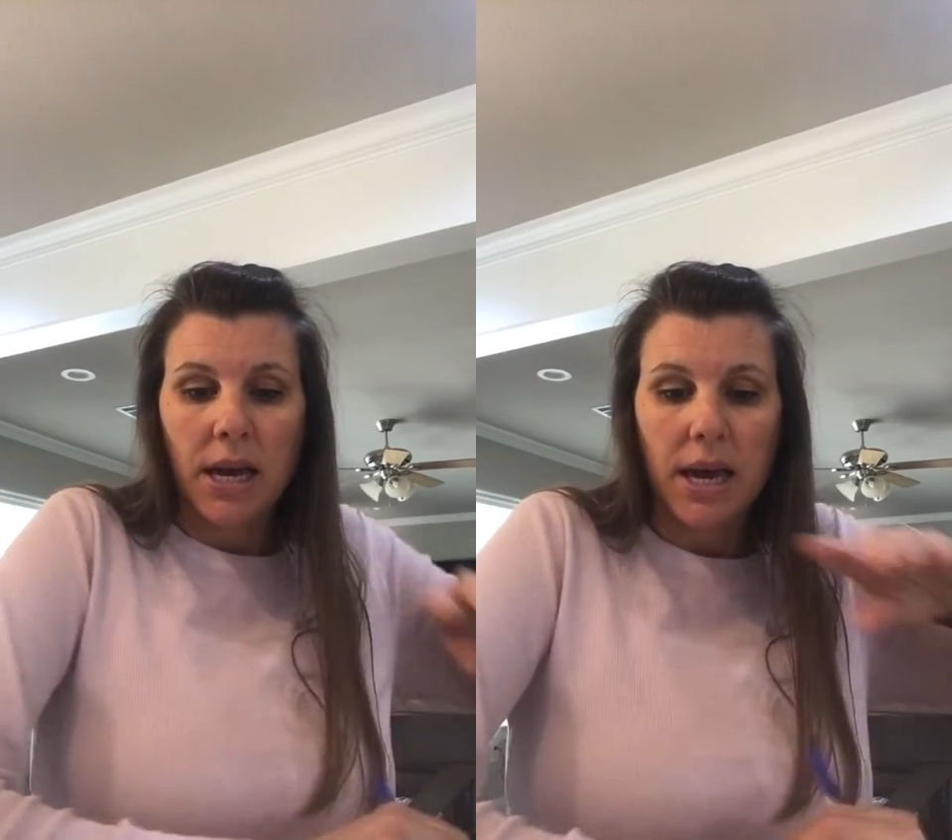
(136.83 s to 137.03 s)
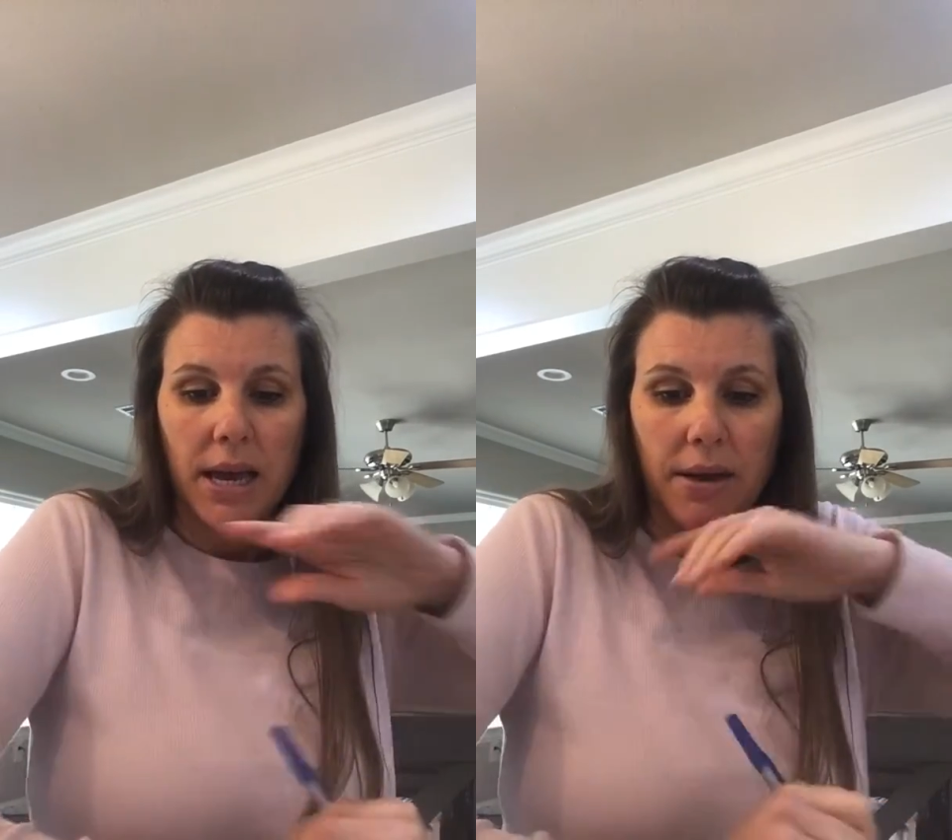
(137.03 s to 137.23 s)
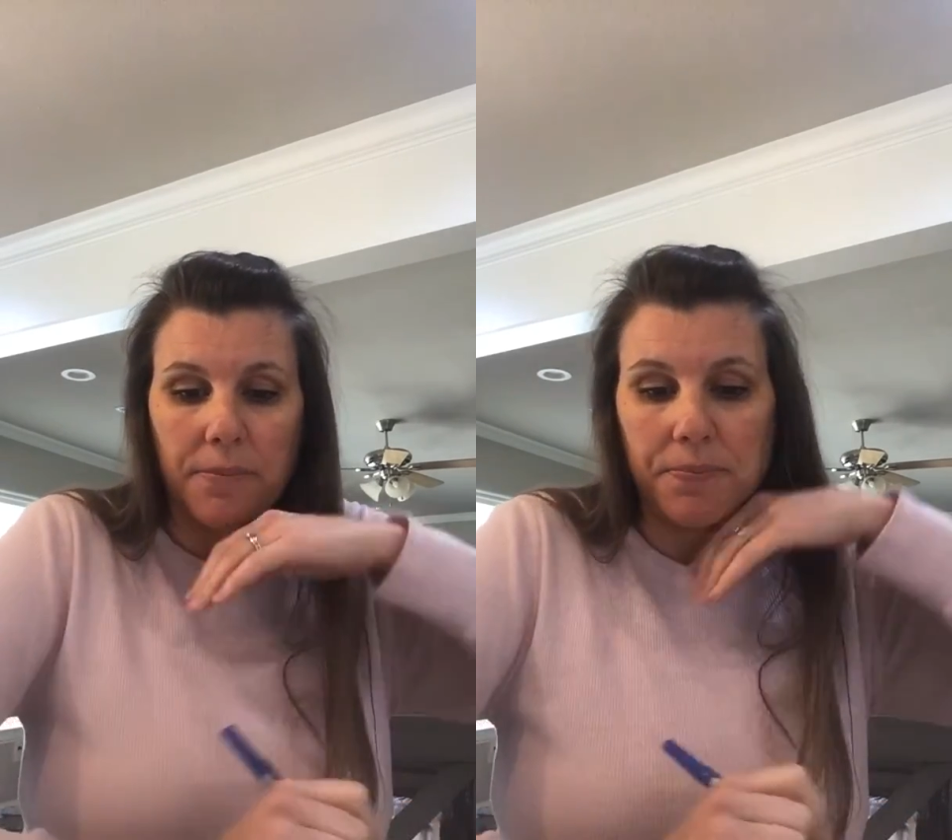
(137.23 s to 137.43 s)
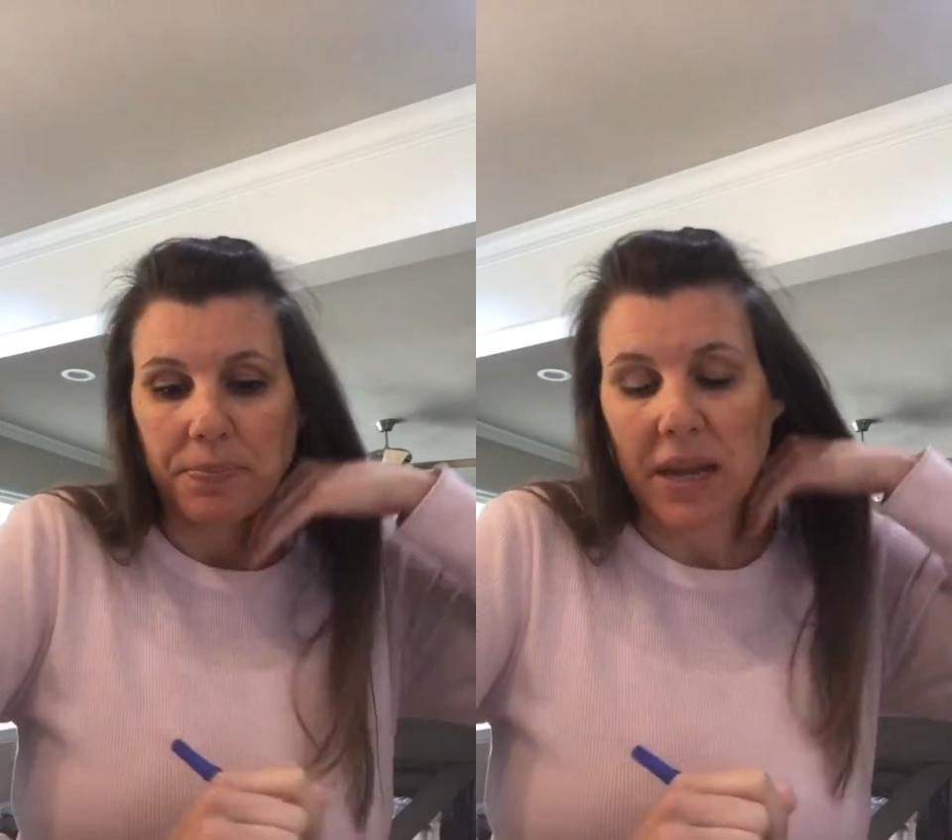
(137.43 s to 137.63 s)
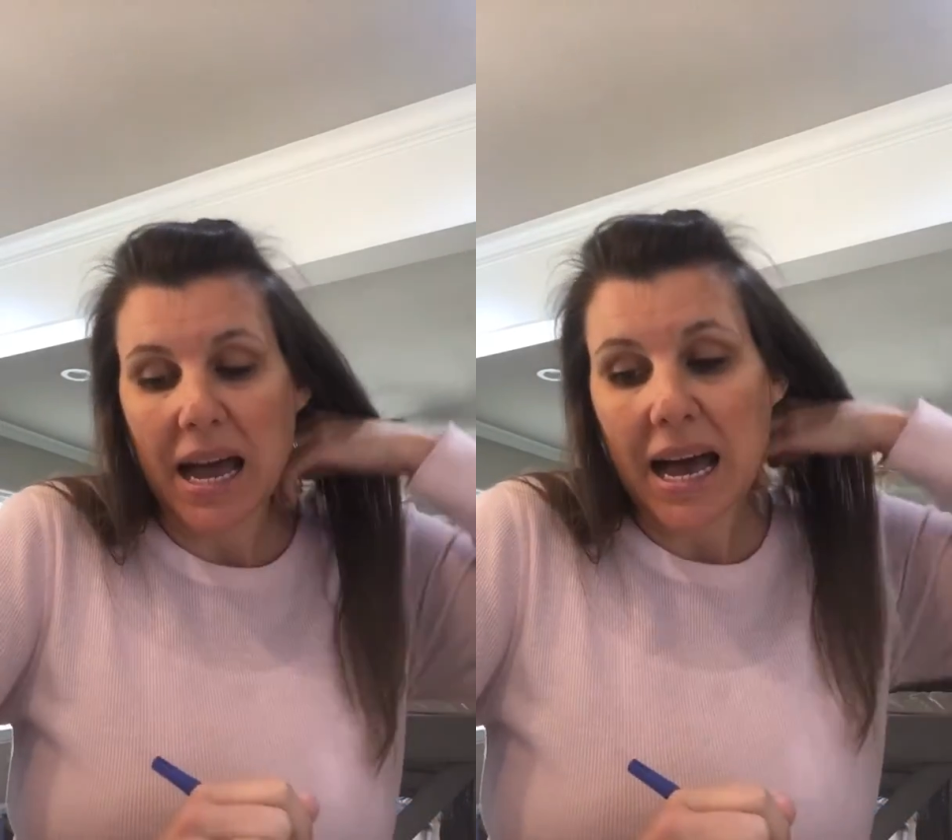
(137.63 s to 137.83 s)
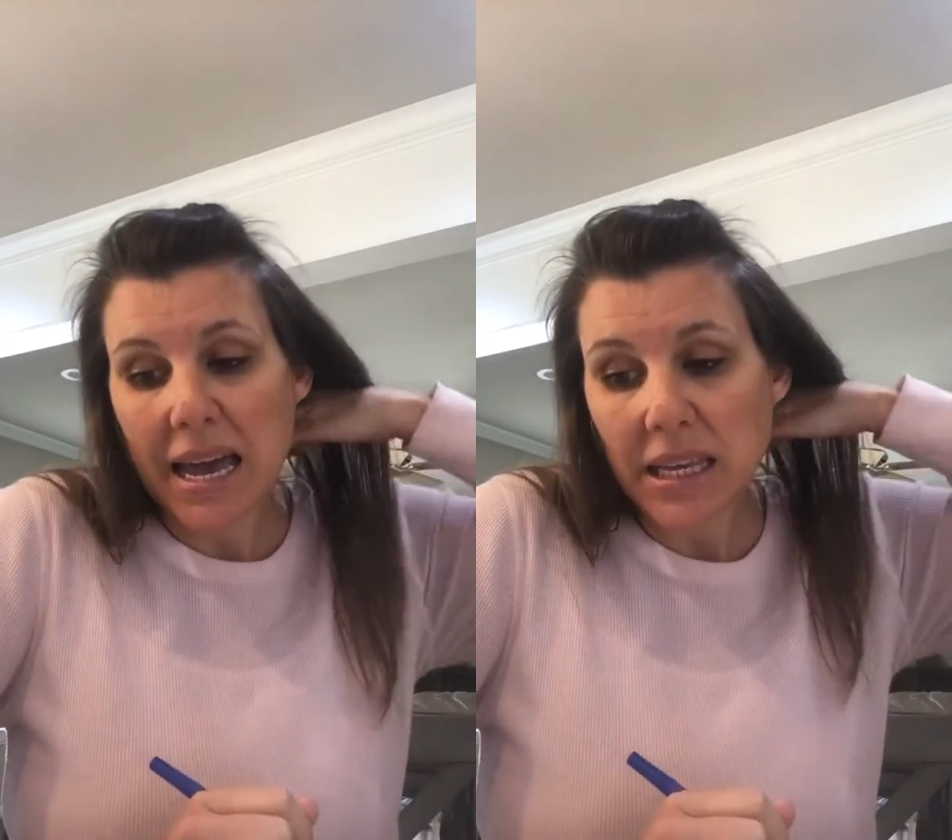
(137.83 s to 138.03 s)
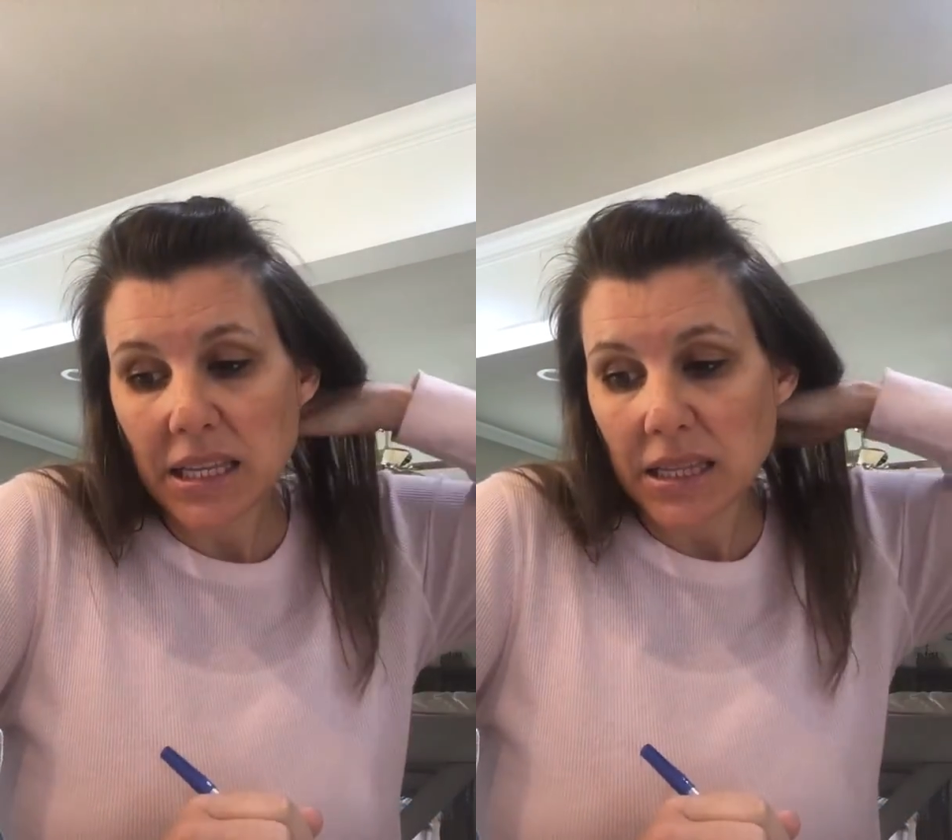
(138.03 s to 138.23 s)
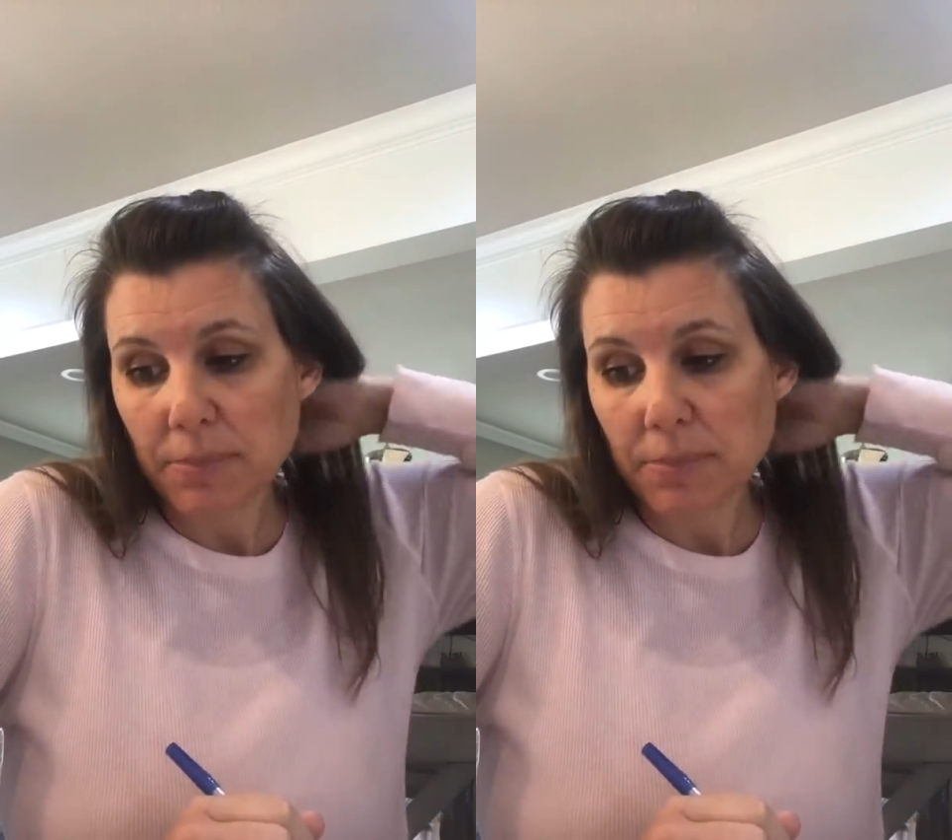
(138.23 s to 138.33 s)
I